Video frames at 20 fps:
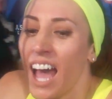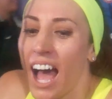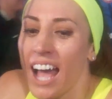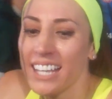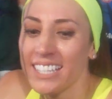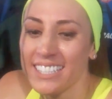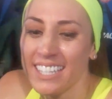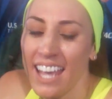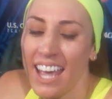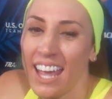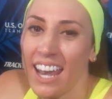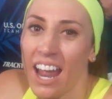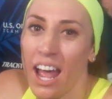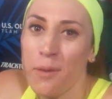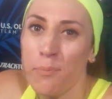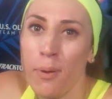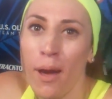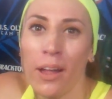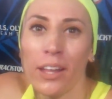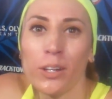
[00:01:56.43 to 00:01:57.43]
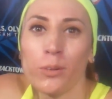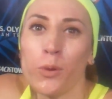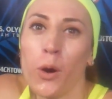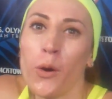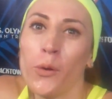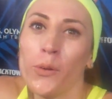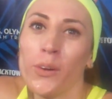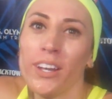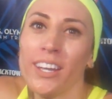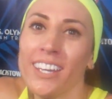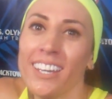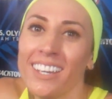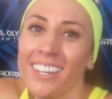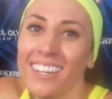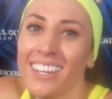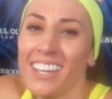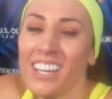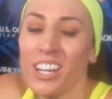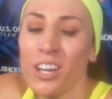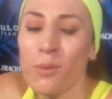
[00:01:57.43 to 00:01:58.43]
I said I probably won't
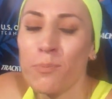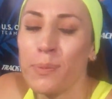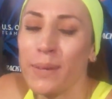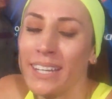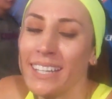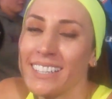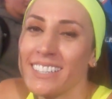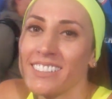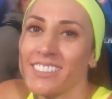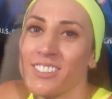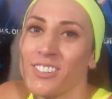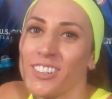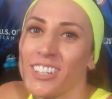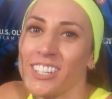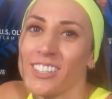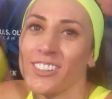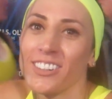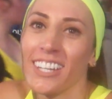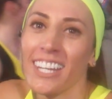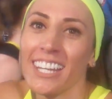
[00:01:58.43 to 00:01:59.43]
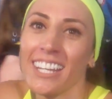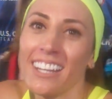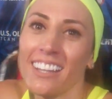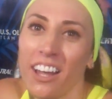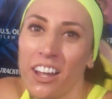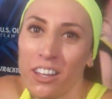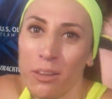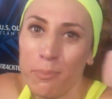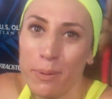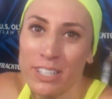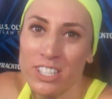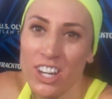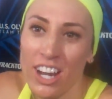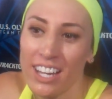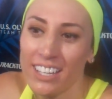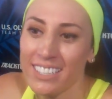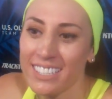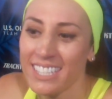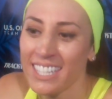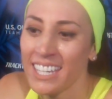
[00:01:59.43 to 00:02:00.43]
compete till 2020 Olympic
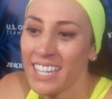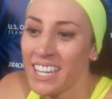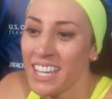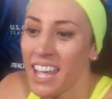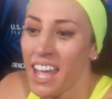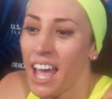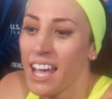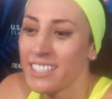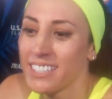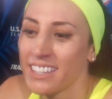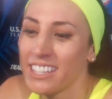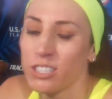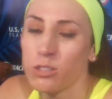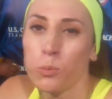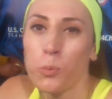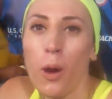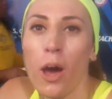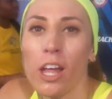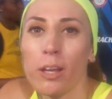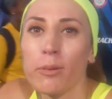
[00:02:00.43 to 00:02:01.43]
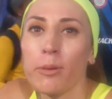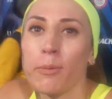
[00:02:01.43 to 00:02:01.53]
trials, so this will probably